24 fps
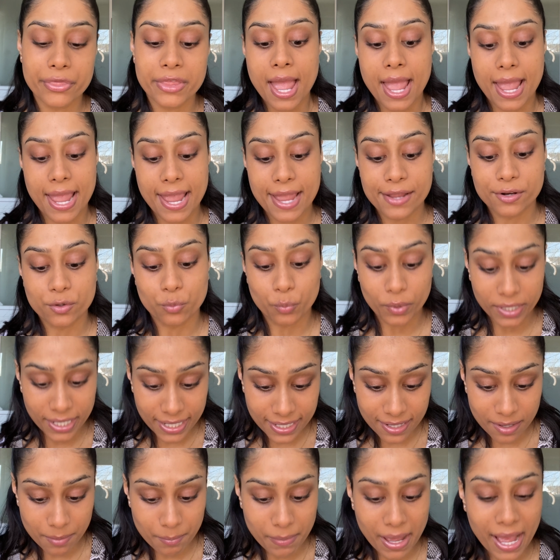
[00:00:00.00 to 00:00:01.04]
And when I
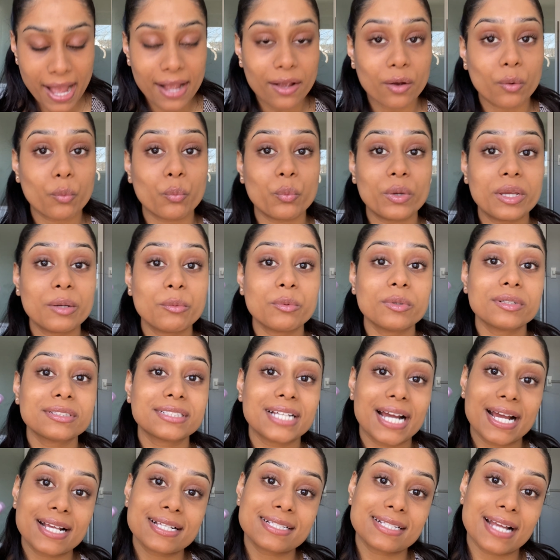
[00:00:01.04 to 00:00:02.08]
come back, we will
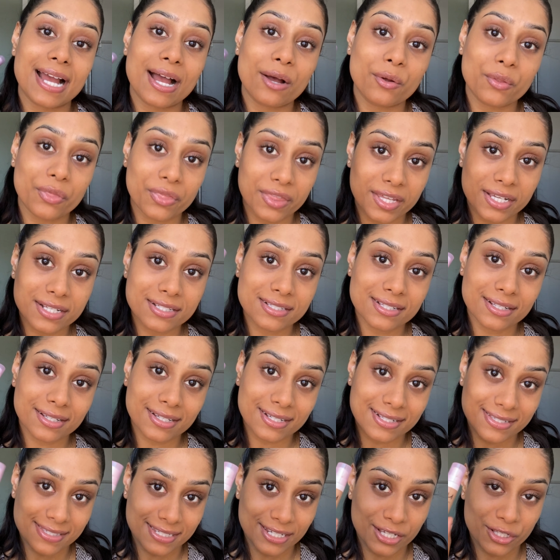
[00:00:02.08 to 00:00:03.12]
test out this
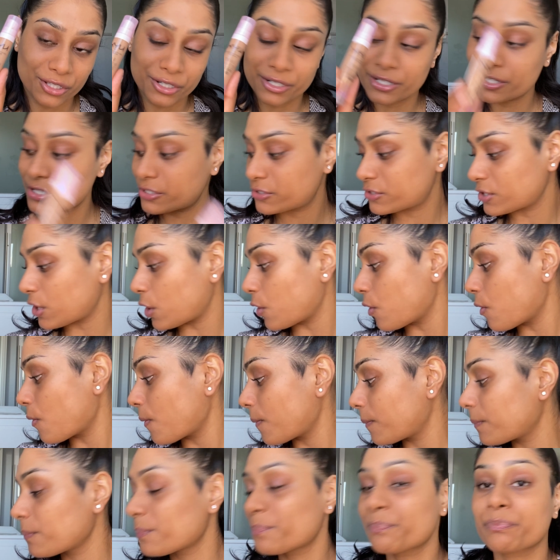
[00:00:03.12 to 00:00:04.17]
concealer. So
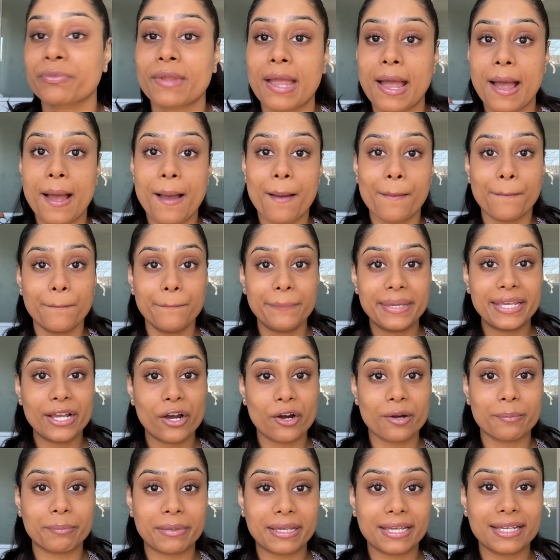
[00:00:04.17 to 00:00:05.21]

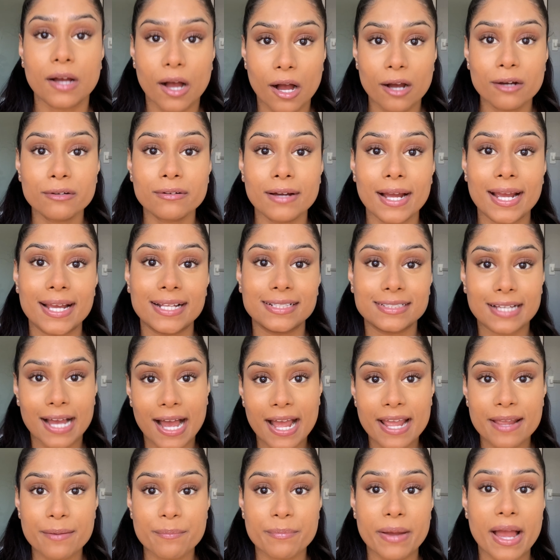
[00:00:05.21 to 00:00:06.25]
BRB. All right, I
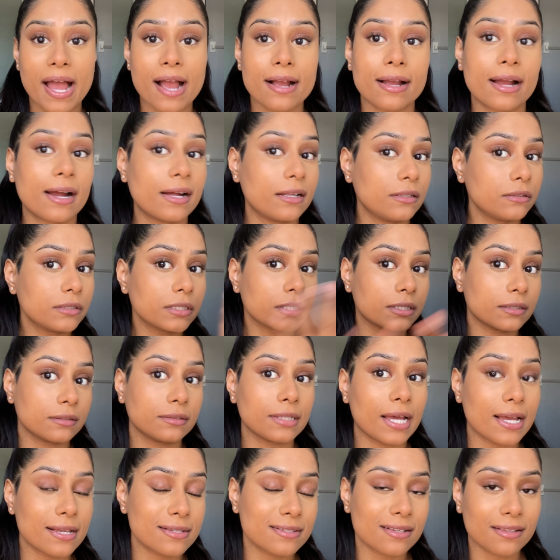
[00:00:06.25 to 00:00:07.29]
am back. I look
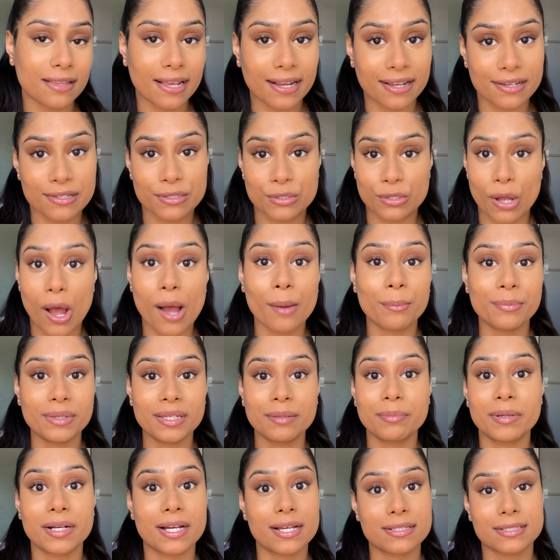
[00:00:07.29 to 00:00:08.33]
less like a zombie
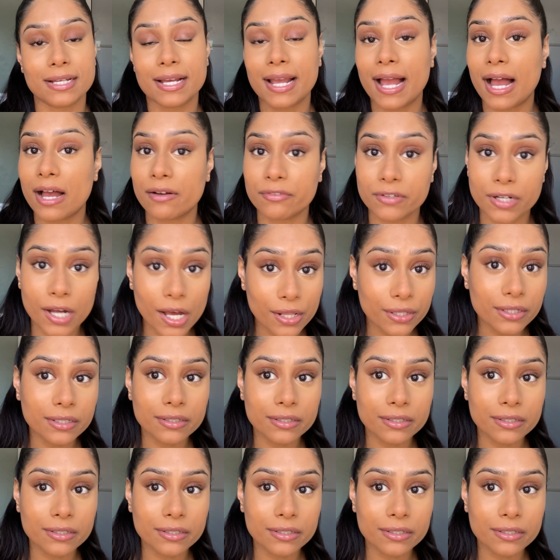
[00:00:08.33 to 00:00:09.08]
because I have color